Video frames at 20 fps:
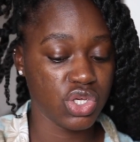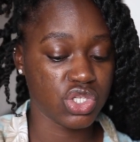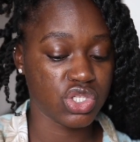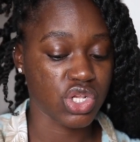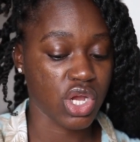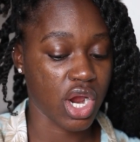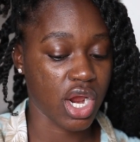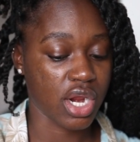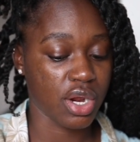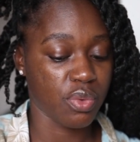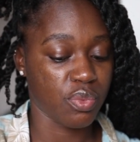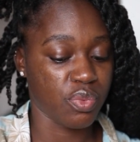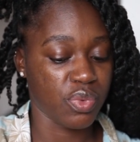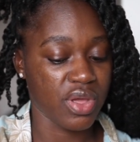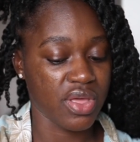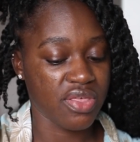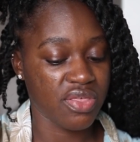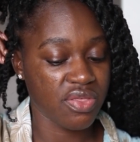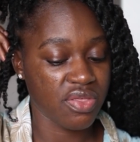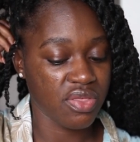start
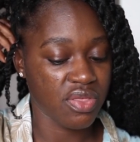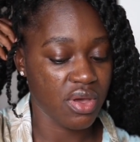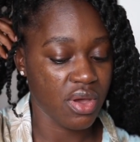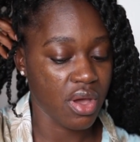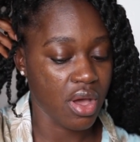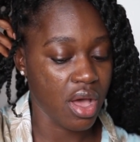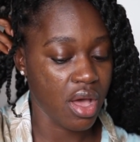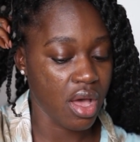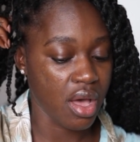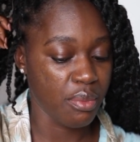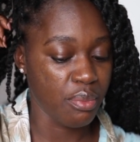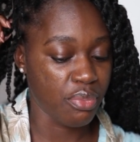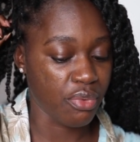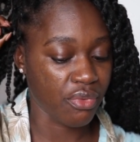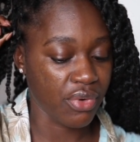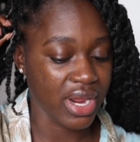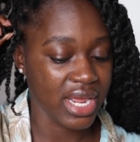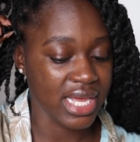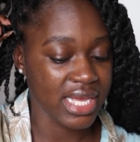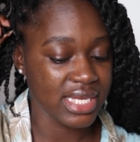with uh,
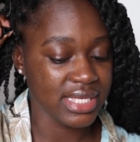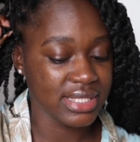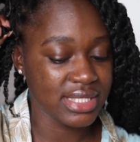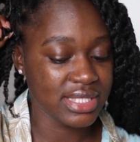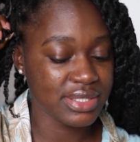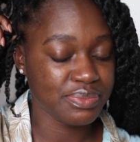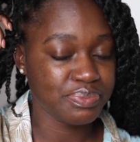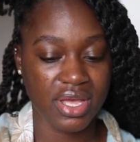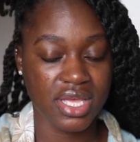braids.